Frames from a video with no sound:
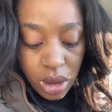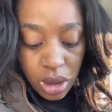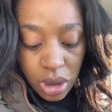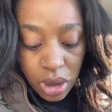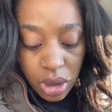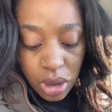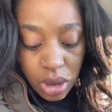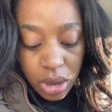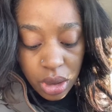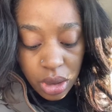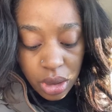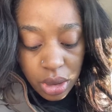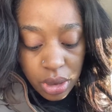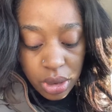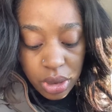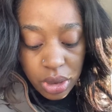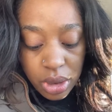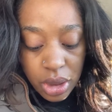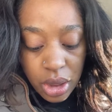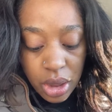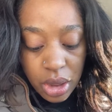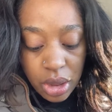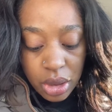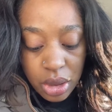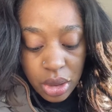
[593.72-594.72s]
And
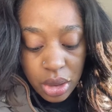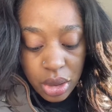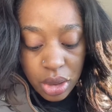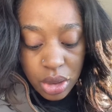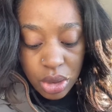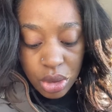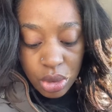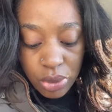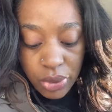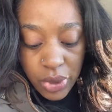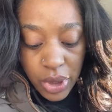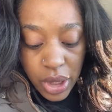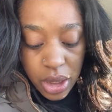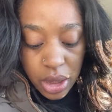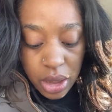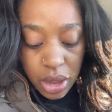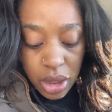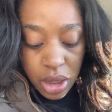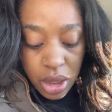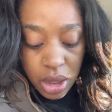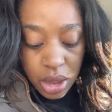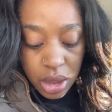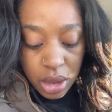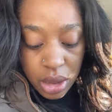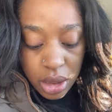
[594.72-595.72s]
yeah, the sous vide
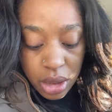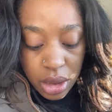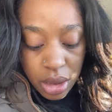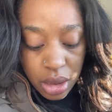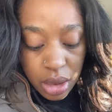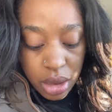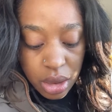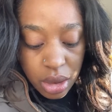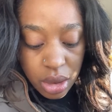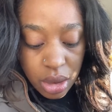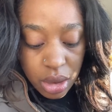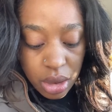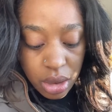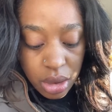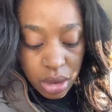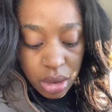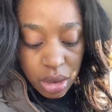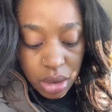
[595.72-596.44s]
eggs